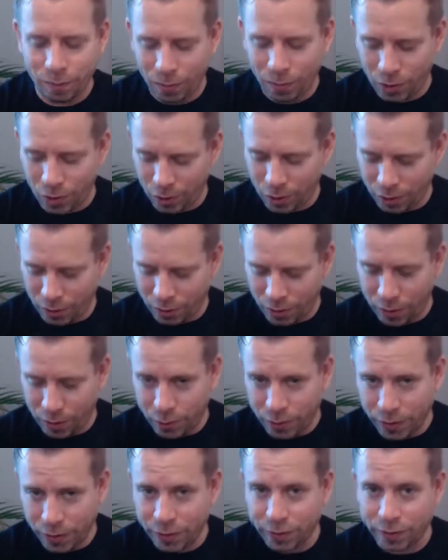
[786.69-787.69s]
But you can
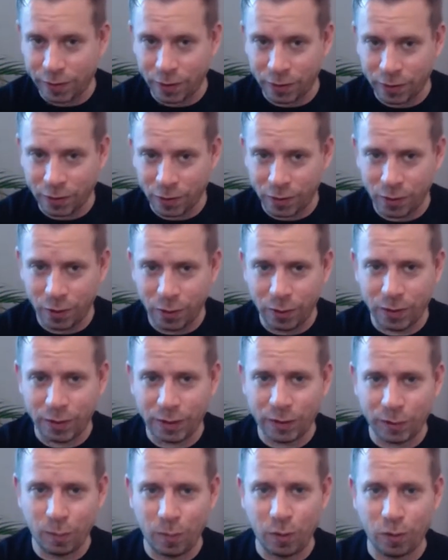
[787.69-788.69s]
notice as you do
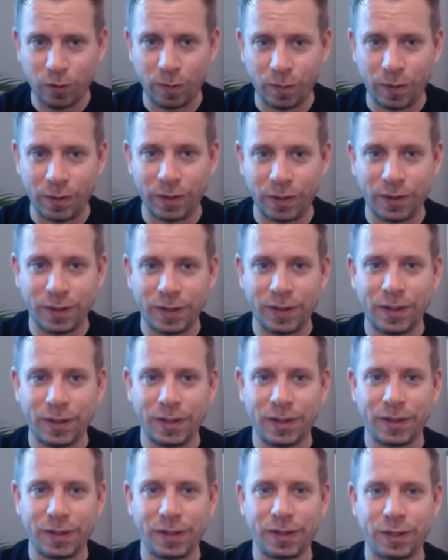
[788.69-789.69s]
this movement,
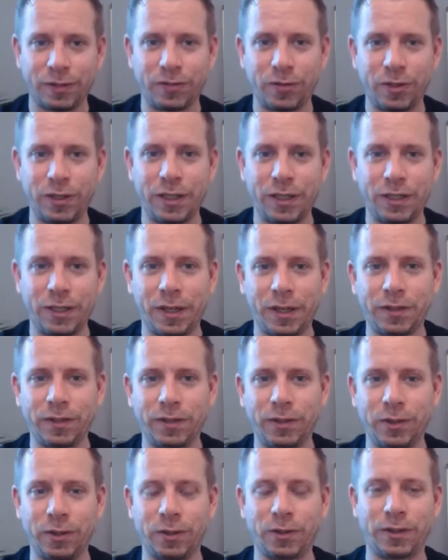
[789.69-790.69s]
this really
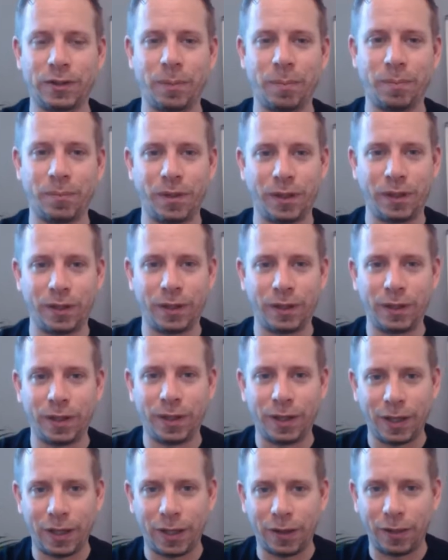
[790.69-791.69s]
does do something
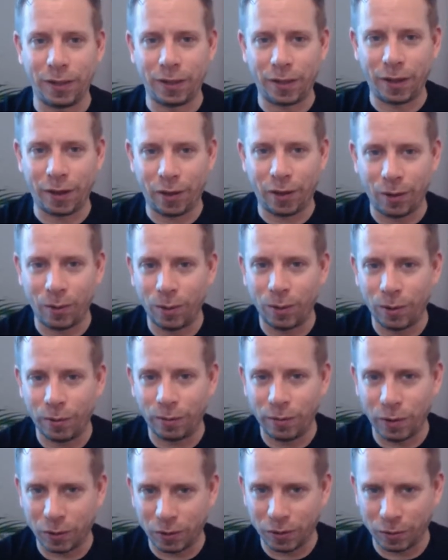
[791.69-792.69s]
in the whole
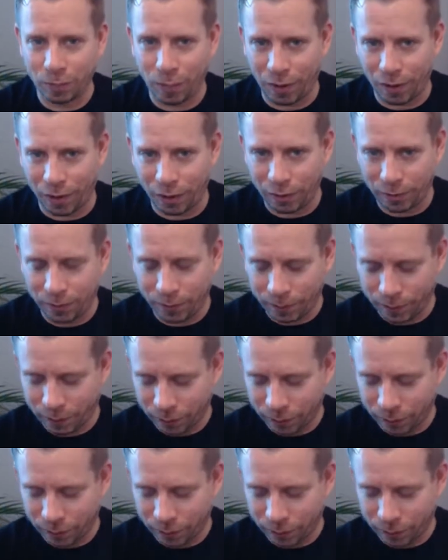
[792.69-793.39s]
of your spine.